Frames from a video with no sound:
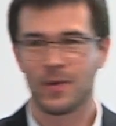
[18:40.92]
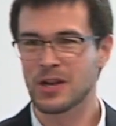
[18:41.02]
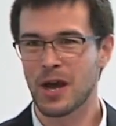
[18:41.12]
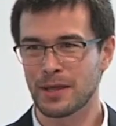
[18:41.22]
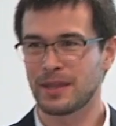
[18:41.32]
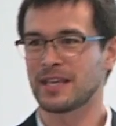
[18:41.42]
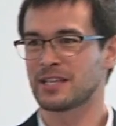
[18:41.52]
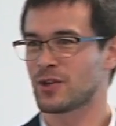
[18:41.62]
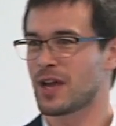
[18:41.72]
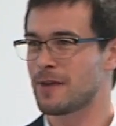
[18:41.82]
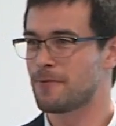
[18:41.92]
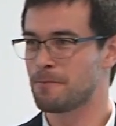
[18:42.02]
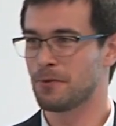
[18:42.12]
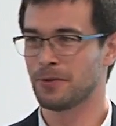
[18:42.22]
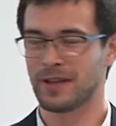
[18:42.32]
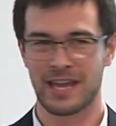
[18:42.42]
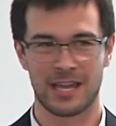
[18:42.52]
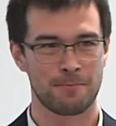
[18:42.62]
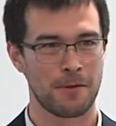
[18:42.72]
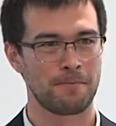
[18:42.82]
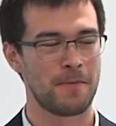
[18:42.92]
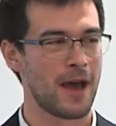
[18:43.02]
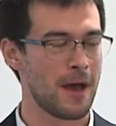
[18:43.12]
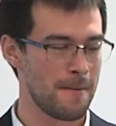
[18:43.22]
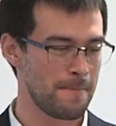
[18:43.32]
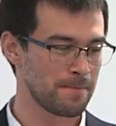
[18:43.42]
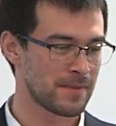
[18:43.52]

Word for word: We know that the Australian Football League uh,